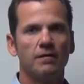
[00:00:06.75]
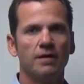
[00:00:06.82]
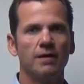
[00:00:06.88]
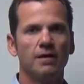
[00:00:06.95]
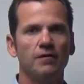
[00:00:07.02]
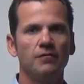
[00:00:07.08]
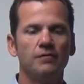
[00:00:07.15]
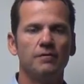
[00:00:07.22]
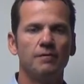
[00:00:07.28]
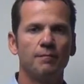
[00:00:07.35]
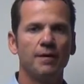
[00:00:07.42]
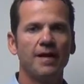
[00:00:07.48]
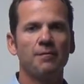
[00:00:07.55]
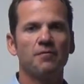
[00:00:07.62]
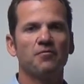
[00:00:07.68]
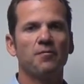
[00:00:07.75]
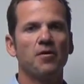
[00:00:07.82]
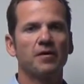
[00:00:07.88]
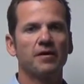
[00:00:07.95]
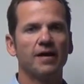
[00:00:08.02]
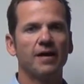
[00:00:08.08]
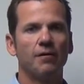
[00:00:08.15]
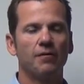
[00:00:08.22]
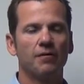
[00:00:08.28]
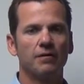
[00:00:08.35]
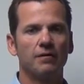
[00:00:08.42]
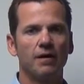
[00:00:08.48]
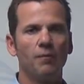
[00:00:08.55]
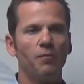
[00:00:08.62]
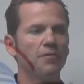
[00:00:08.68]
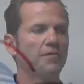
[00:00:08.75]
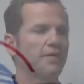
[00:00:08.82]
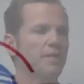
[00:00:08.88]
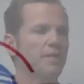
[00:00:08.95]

Hello, my name is Mark Howard. I'm with a